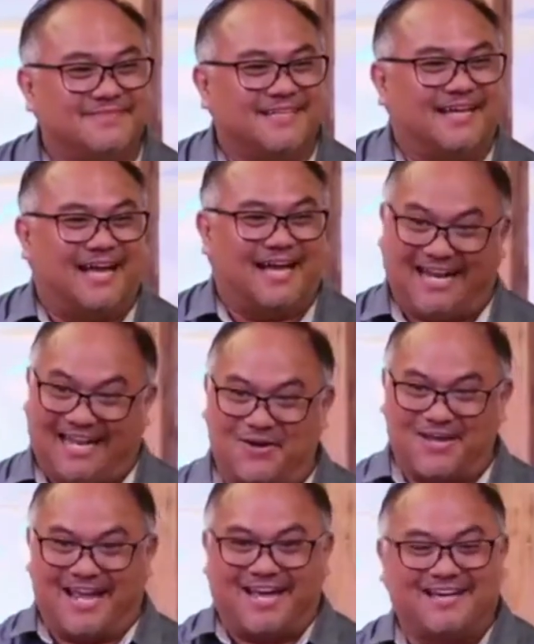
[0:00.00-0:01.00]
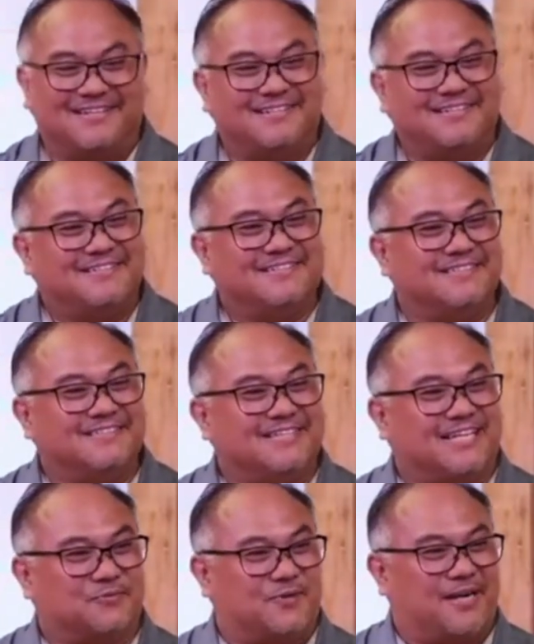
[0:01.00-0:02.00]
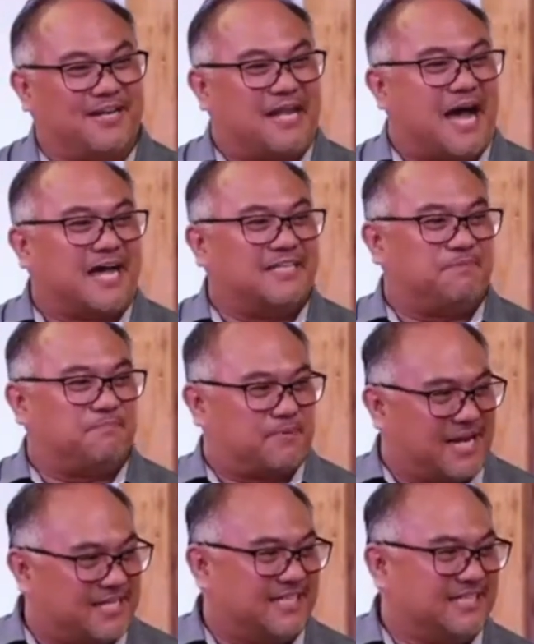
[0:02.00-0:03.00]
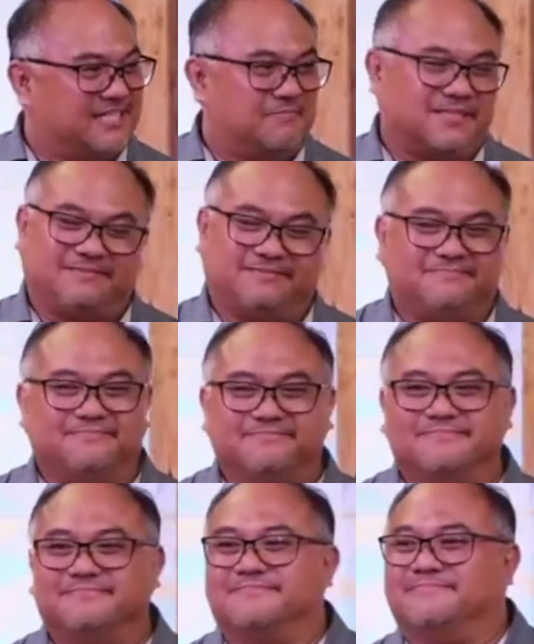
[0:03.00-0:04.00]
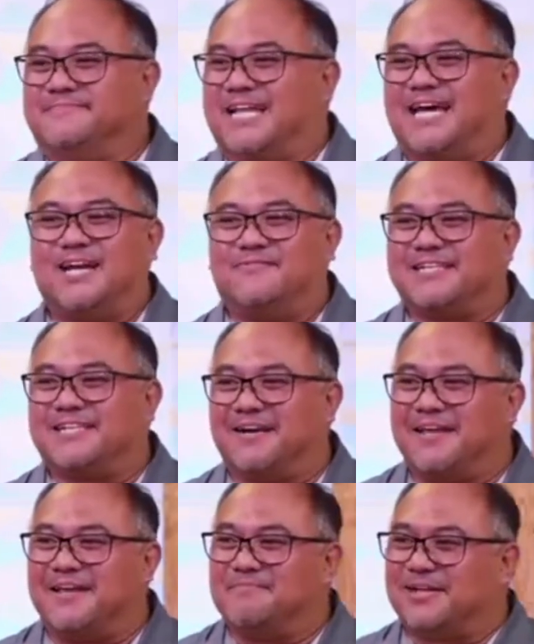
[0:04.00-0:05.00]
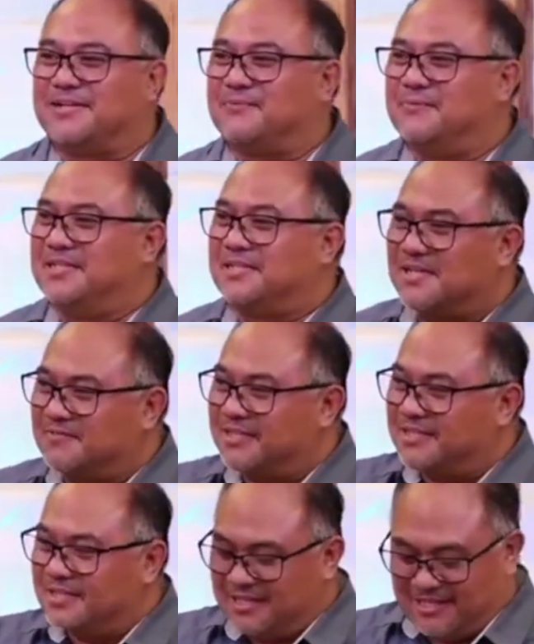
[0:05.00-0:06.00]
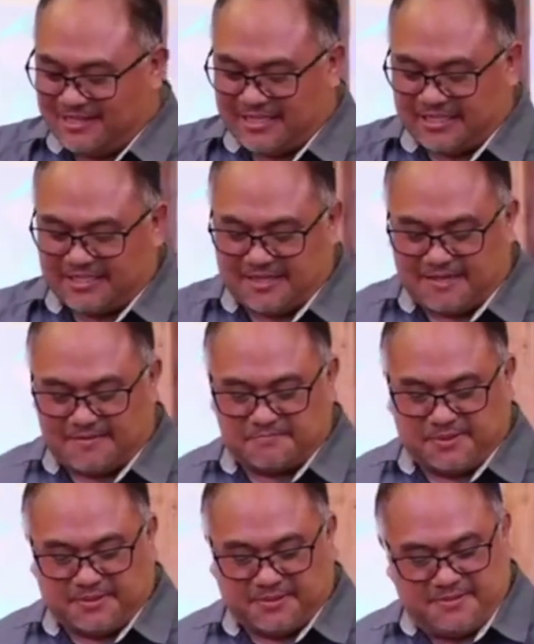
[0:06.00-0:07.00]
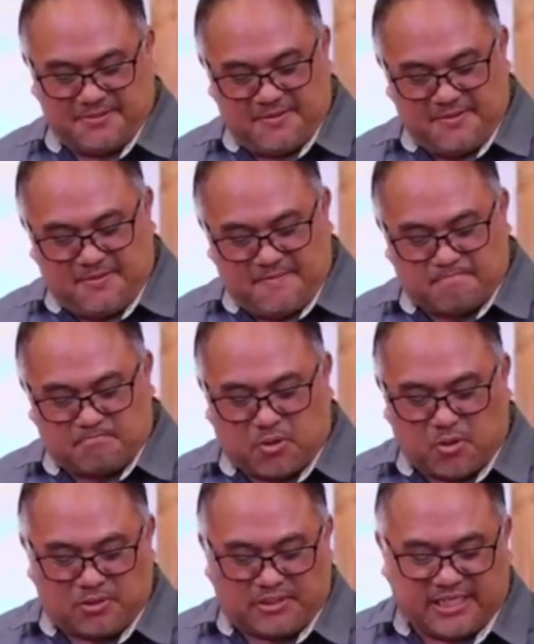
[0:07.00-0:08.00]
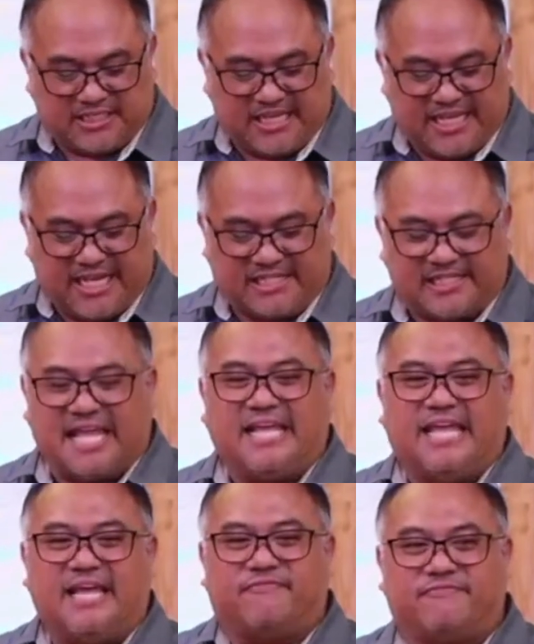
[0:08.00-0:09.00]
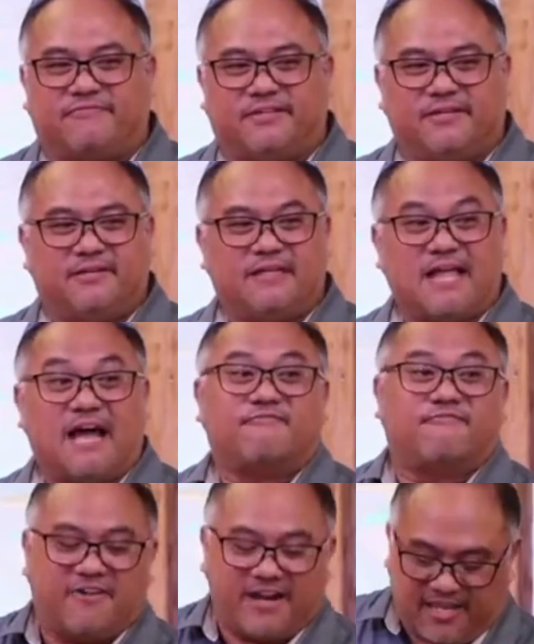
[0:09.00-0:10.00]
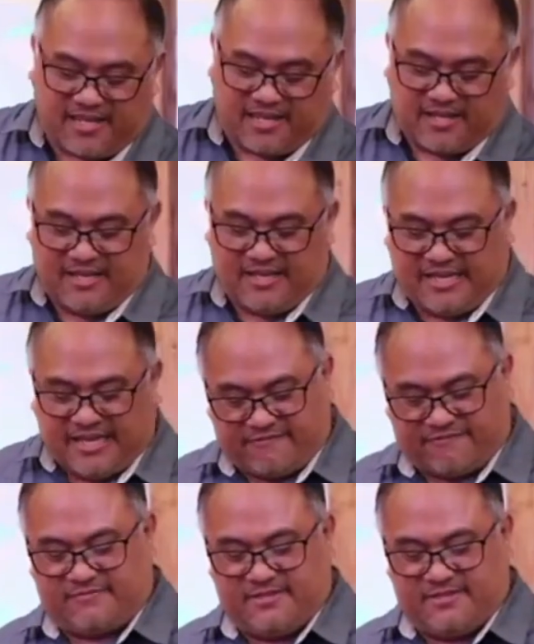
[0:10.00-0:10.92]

Hallelujah, that we're in God's presence, but none of us are here because we deserve it. That's humble boldness. It is a gift, a free gift.